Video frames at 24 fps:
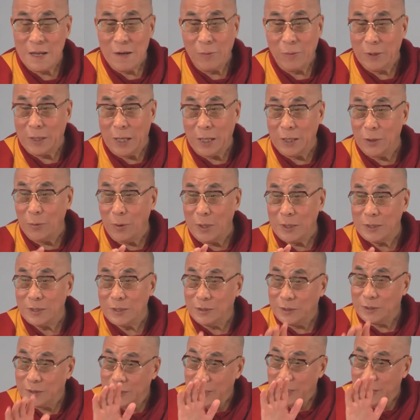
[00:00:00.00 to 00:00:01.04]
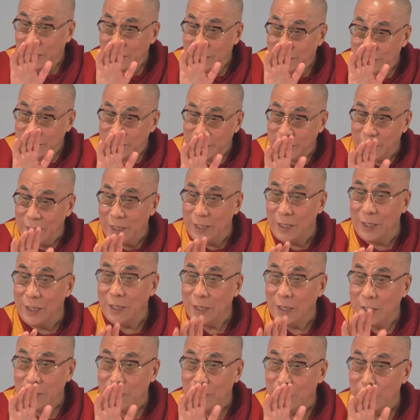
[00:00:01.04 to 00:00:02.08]
But otherwise, they
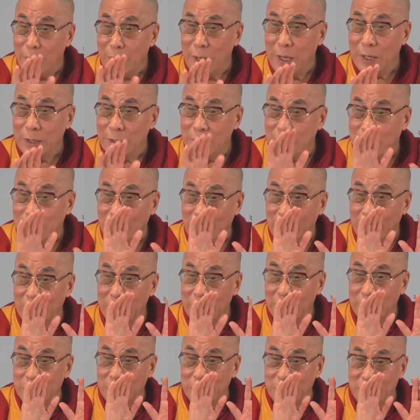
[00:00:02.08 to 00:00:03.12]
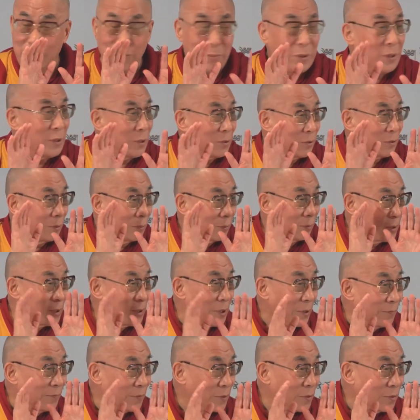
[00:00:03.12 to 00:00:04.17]
really made tremendous sort of
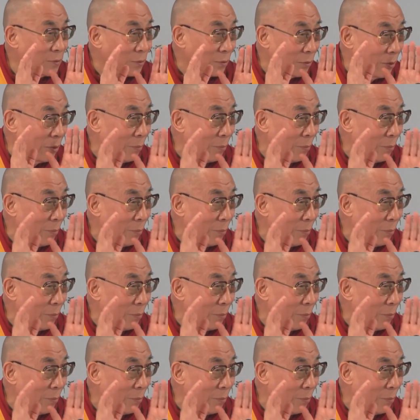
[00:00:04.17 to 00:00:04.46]
service to